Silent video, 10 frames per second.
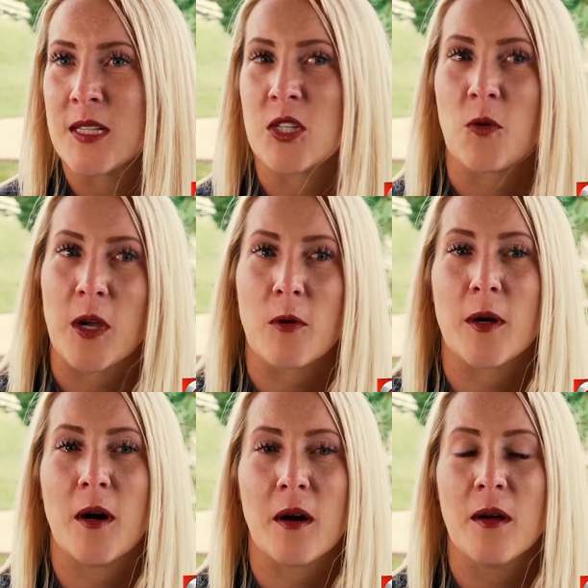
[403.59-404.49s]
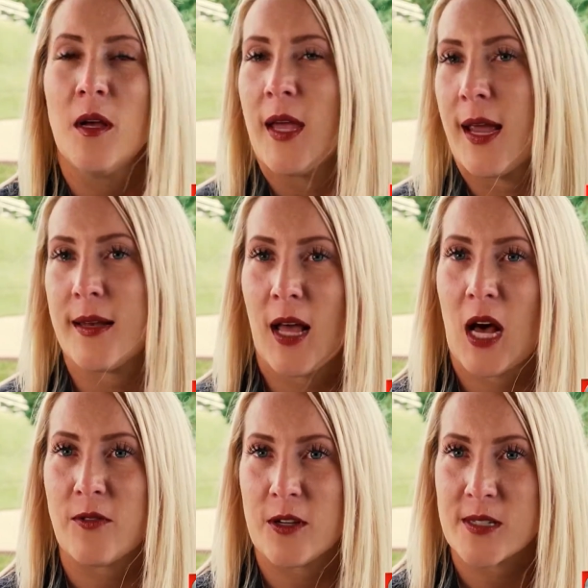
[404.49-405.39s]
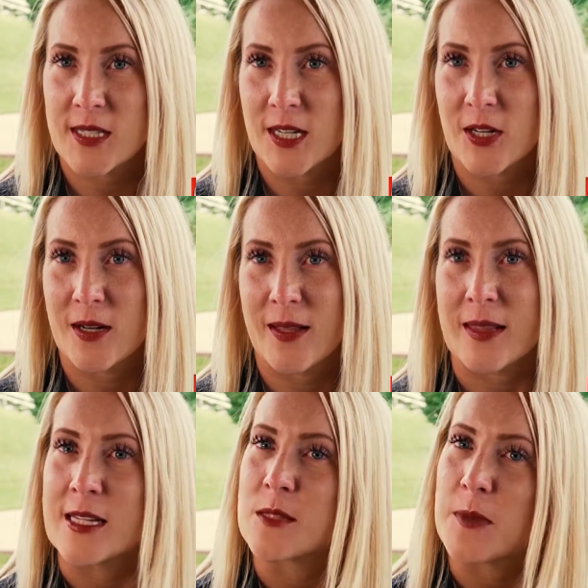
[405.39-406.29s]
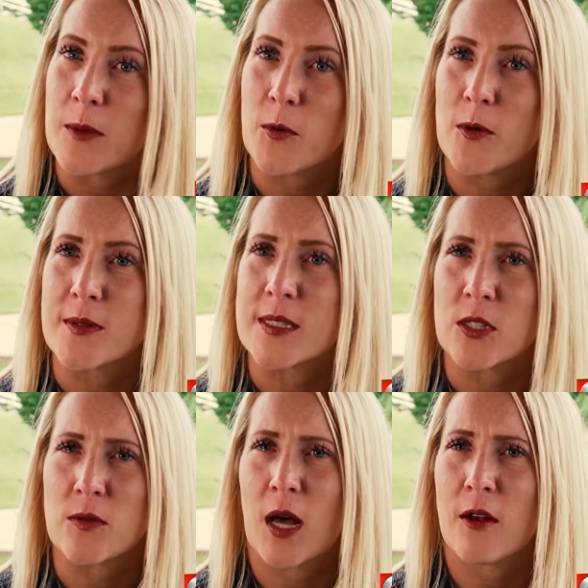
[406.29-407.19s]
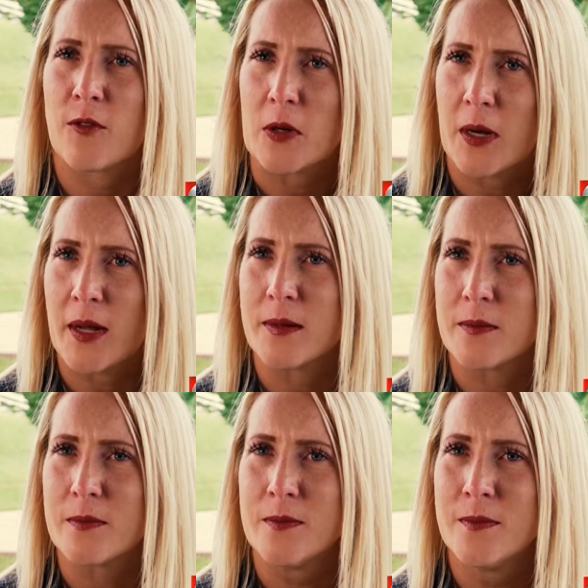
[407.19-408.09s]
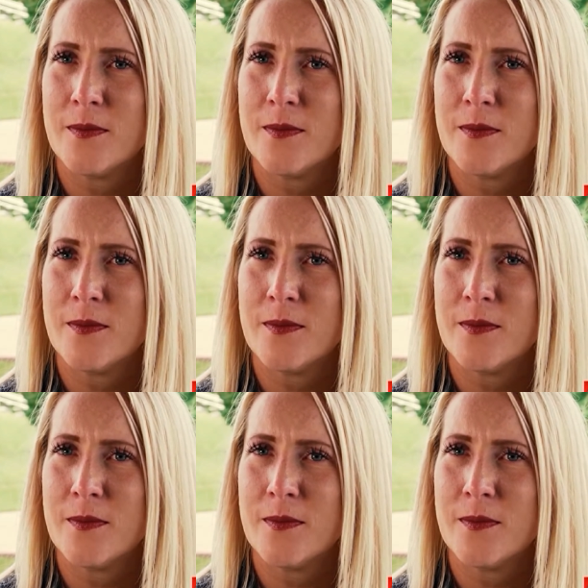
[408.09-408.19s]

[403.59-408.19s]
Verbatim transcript: So here we are, 8.5 years later, and these people are still not forgotten.